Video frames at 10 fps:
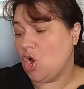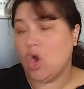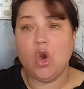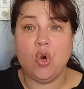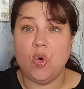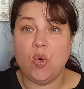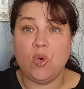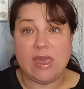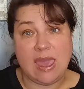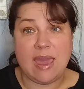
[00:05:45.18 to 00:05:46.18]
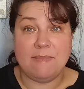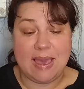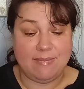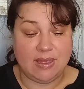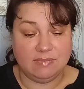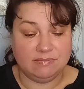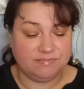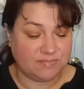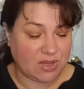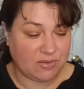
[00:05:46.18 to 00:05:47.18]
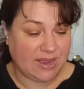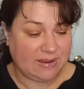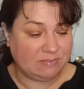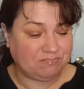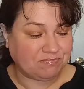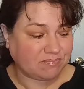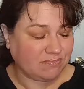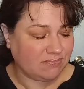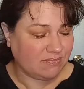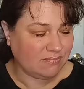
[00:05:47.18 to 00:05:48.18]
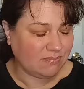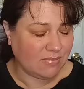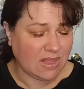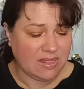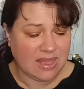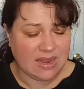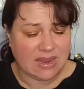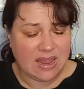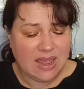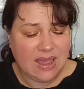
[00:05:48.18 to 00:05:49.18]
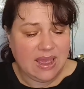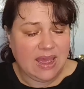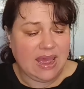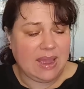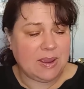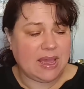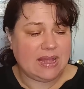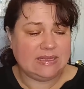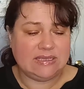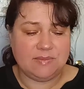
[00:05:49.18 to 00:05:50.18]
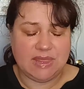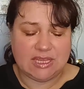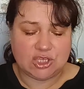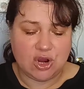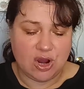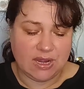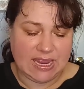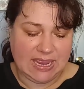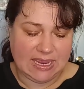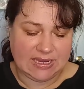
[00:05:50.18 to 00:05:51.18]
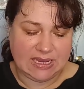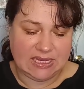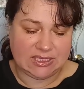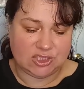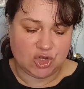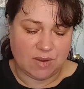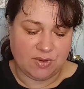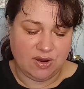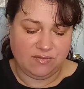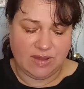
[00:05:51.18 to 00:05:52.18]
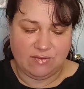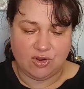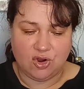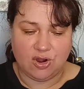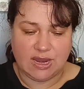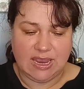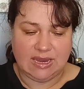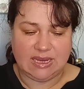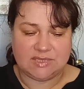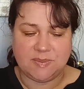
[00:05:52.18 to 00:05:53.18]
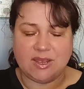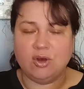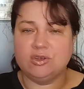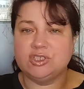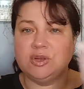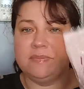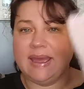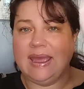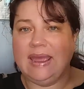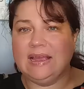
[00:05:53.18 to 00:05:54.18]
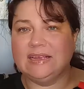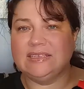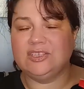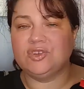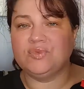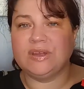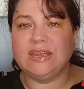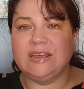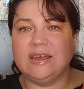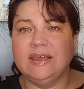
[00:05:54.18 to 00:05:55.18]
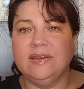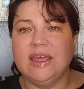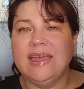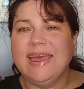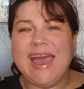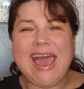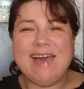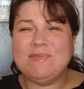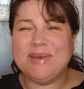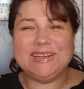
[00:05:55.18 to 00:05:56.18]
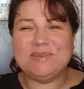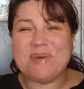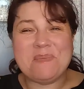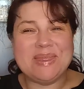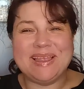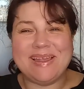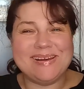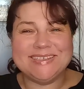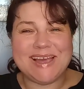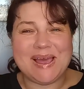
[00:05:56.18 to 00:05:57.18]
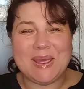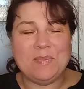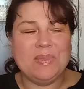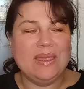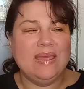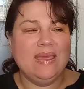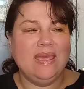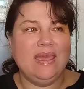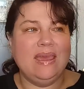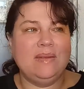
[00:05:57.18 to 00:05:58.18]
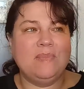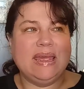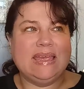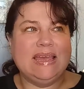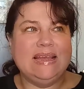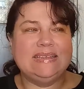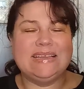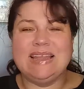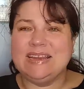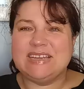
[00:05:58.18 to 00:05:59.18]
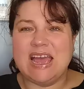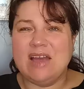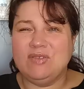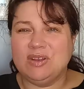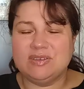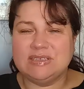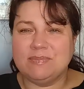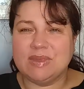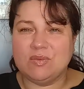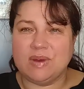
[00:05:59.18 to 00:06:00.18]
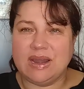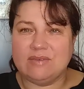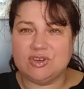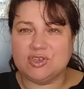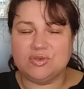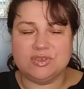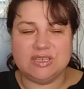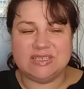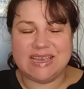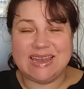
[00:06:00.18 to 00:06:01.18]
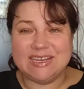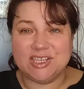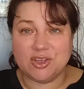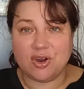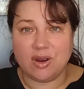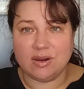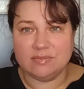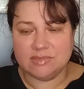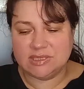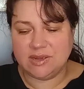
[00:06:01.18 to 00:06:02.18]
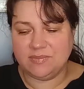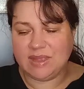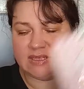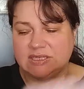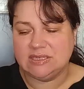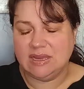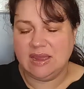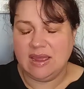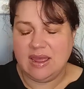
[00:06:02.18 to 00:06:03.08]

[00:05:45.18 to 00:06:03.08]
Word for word: Oh yeah, baby. Okay. And then I got some of these hard candies, strawberry flavored hard candies by Coastal Bay, because these are really good. Haven't picked them up in a long time. And my kids like to have a little something right after school since they get into the car. So that's